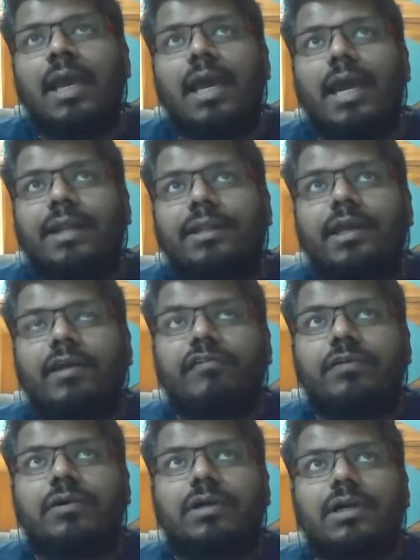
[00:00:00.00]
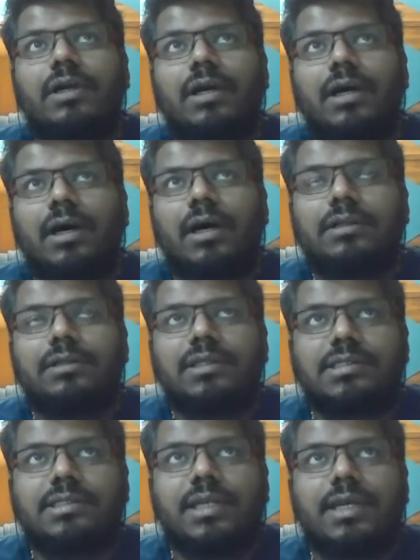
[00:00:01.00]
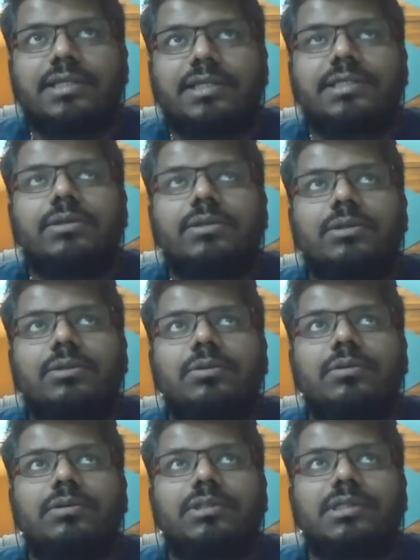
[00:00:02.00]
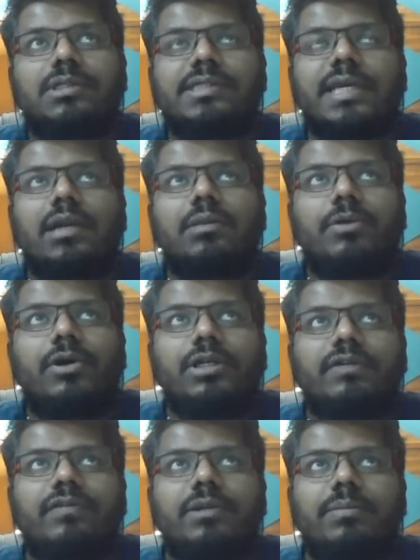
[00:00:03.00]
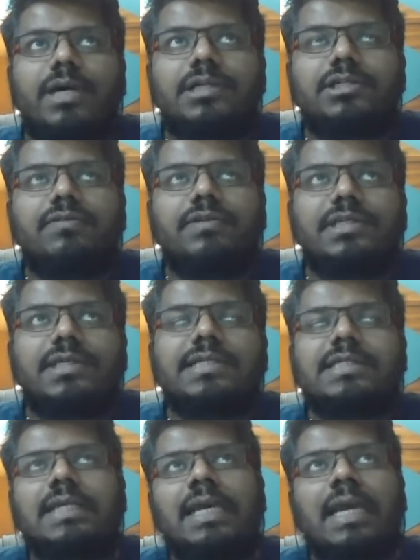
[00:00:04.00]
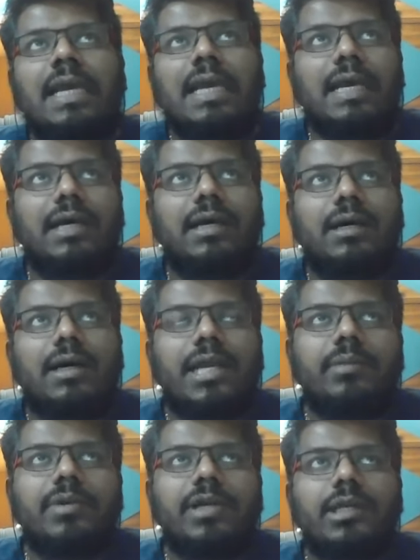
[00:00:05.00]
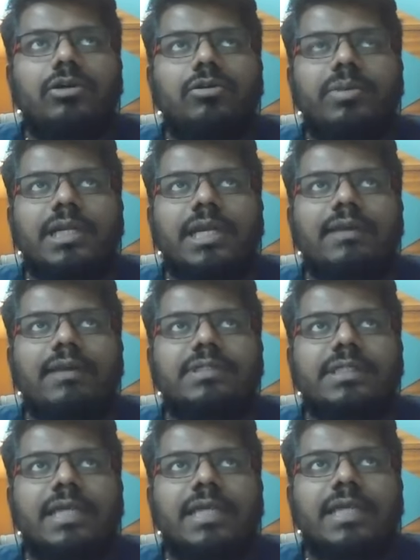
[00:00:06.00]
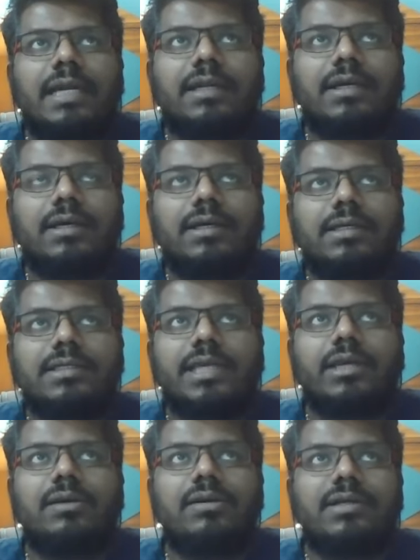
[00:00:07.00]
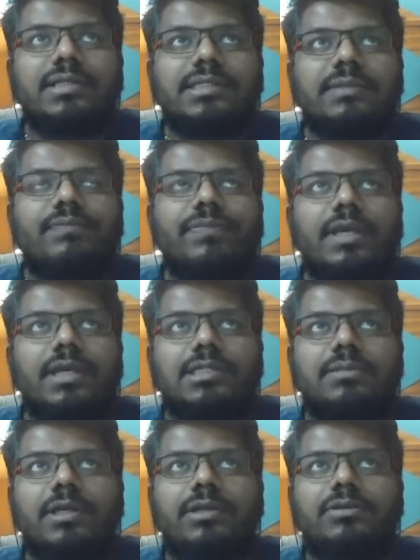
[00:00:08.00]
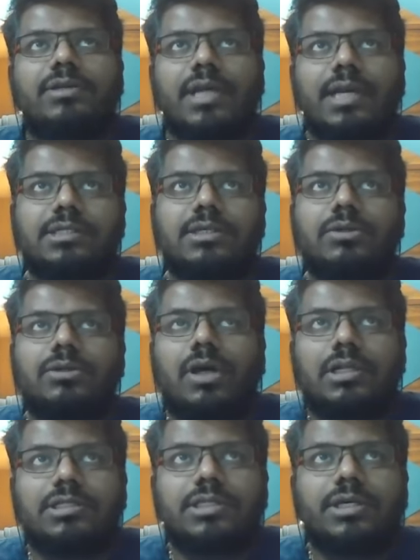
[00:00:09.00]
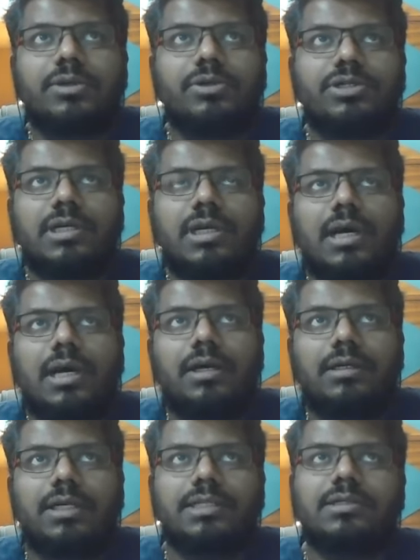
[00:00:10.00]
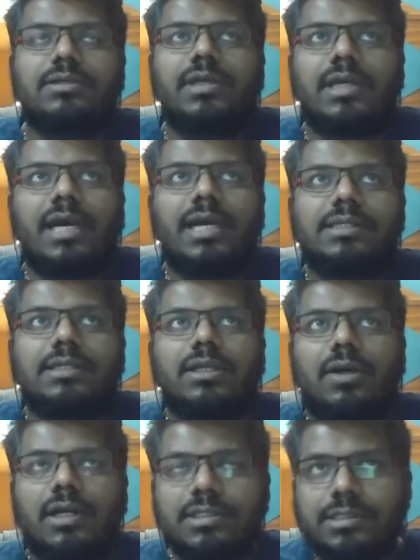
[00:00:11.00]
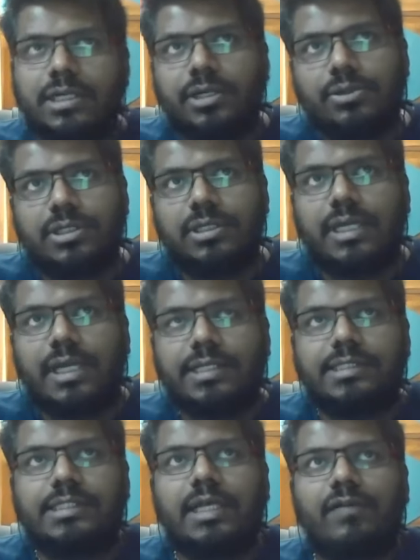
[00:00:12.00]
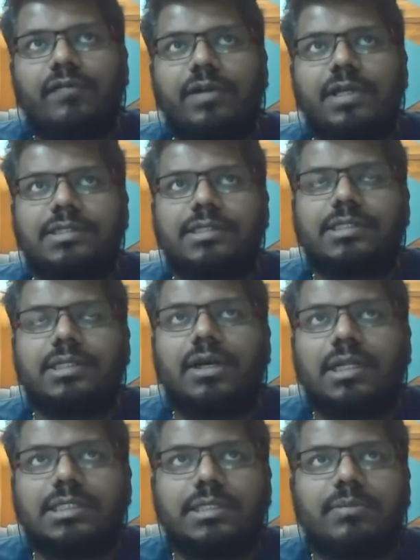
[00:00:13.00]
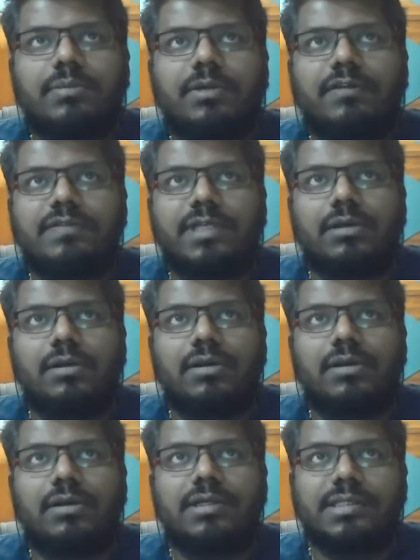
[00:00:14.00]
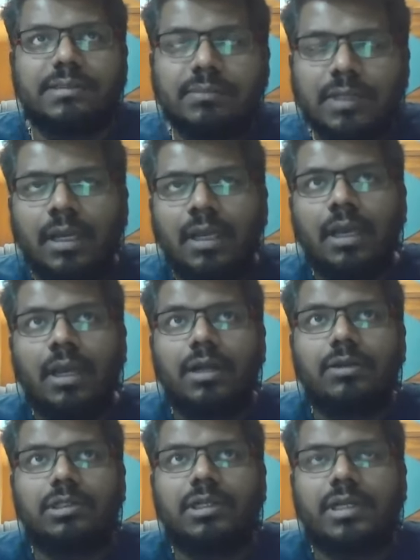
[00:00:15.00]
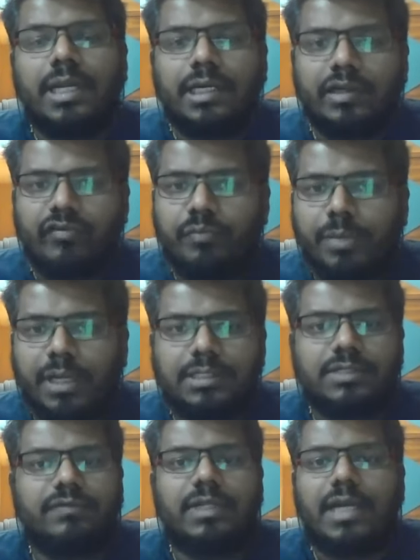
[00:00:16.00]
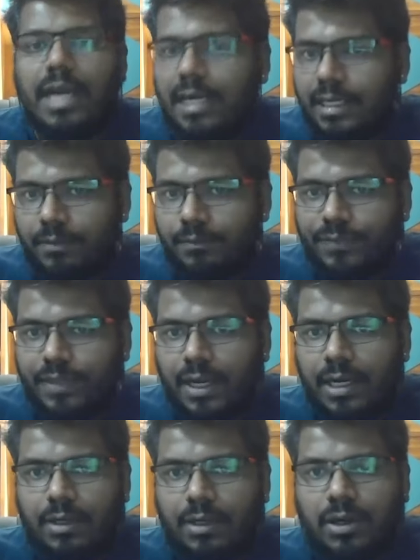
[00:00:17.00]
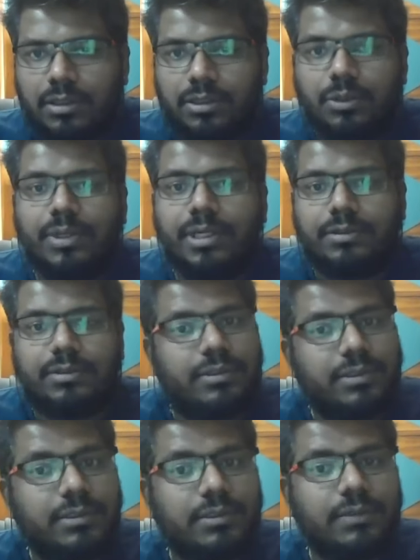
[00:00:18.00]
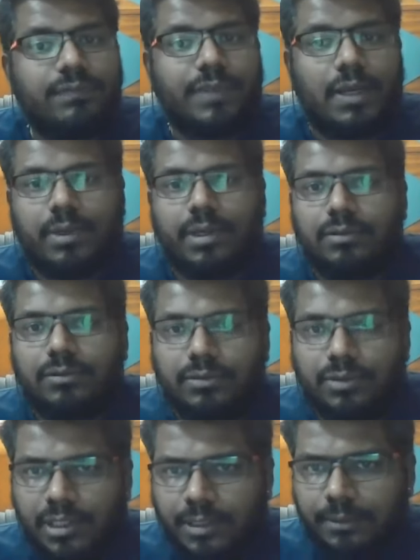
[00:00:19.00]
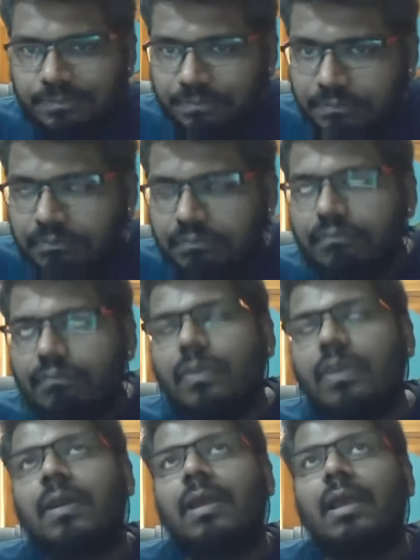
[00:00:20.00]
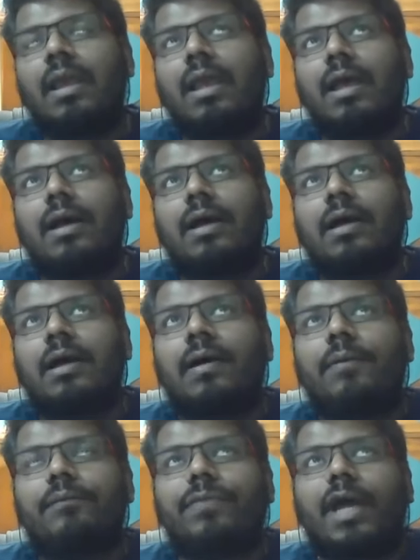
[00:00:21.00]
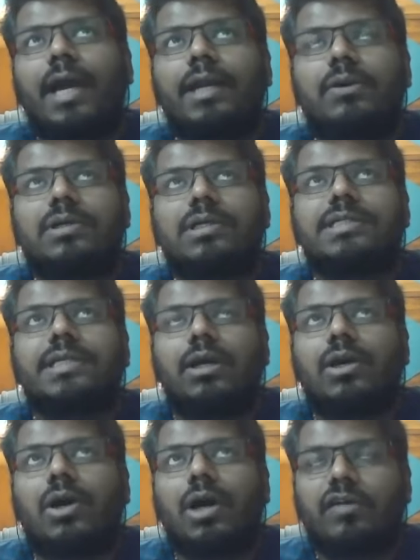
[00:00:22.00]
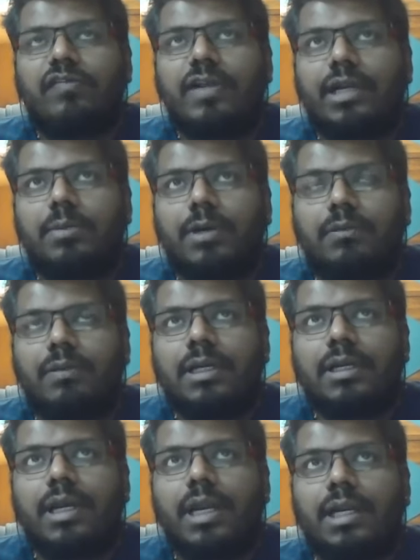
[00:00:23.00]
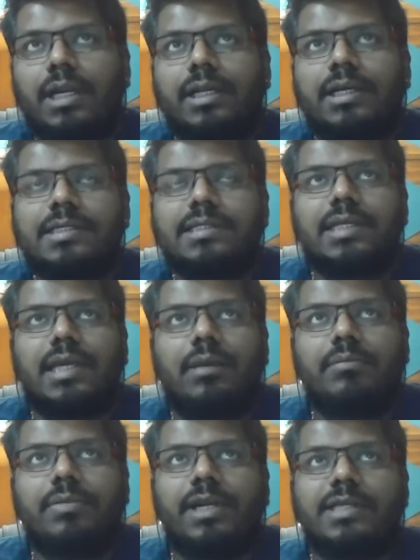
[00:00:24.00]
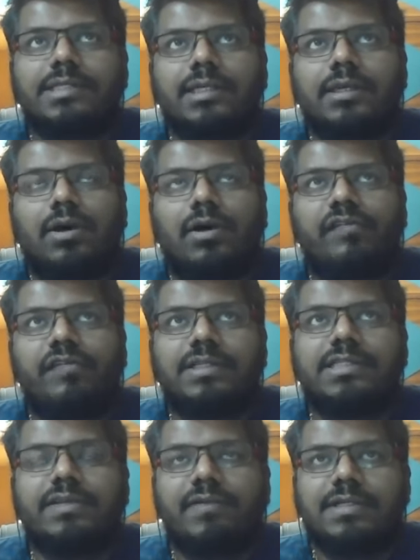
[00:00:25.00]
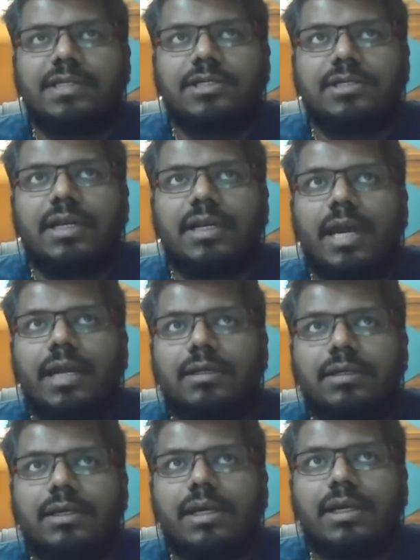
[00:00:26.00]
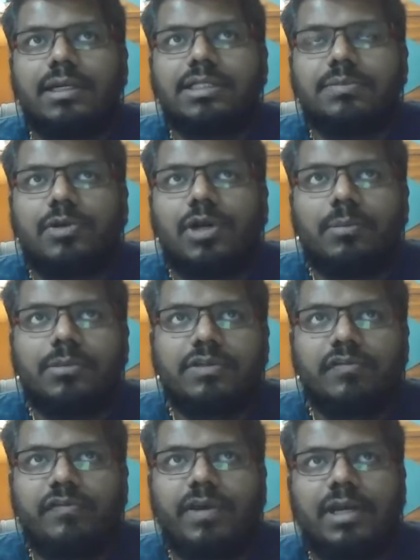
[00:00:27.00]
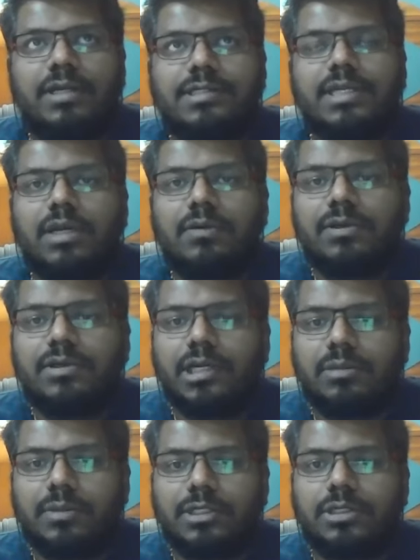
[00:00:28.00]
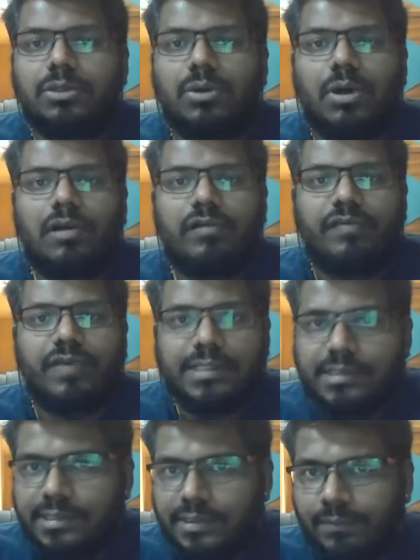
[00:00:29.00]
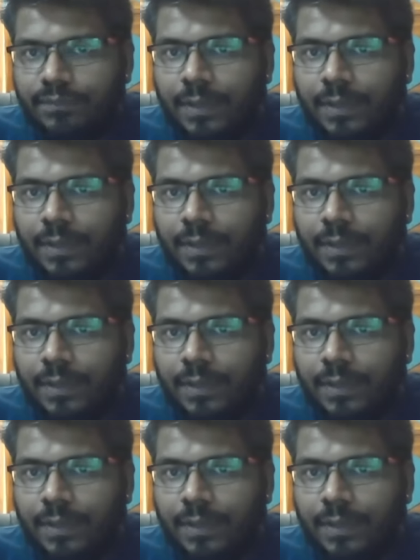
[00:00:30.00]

and therefore this takes you to the second point of departure, which is anybody who believes that secularism is to be traced to the constitution doesn't realize that the constitution itself traces the concept of secularism to the native pulse of the land and not to ether. Okay. 3, I don't see a conflict between India's embracing of its civilizational identity and its promise of fairness and equal treatment to all faiths.